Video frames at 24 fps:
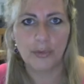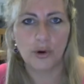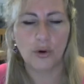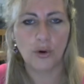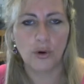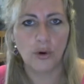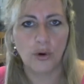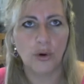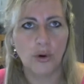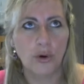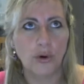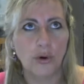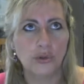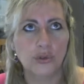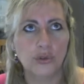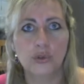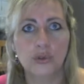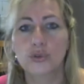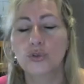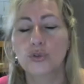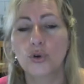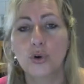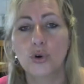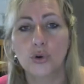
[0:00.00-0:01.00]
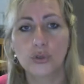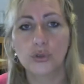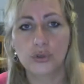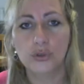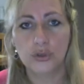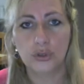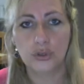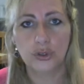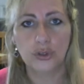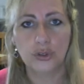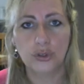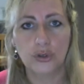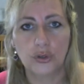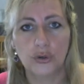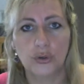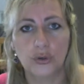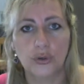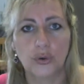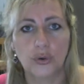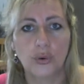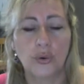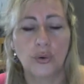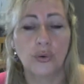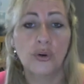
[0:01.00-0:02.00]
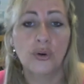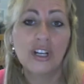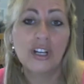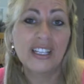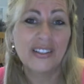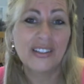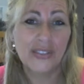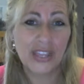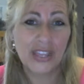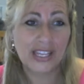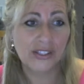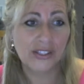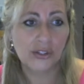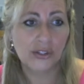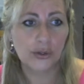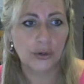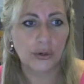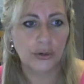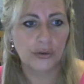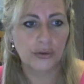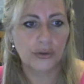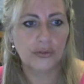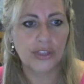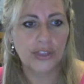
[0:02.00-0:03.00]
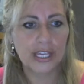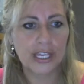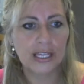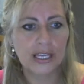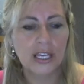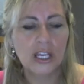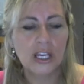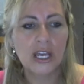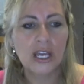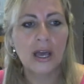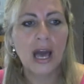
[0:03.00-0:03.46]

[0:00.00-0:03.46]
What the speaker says: or to talk to you or that sort of thing.